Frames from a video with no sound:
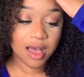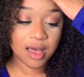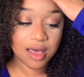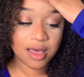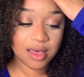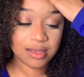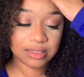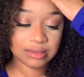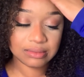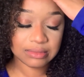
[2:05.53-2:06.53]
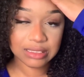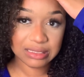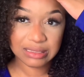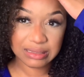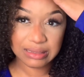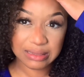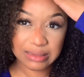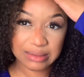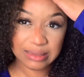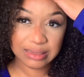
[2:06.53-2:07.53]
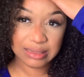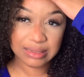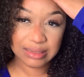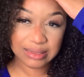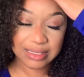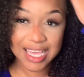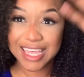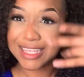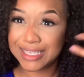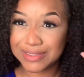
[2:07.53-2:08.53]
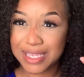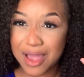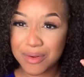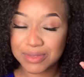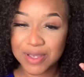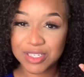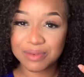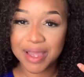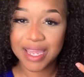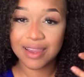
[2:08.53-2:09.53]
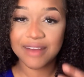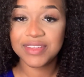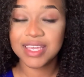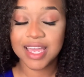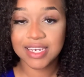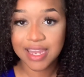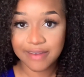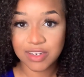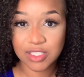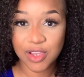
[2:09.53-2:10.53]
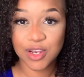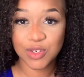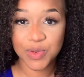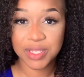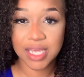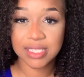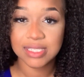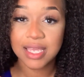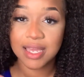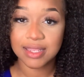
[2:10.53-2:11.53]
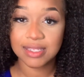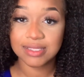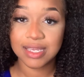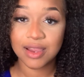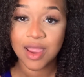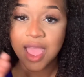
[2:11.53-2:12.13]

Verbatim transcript: Um, uh, do you see how I'm scratching my hair? I feel like I never started doing that until I got this hair.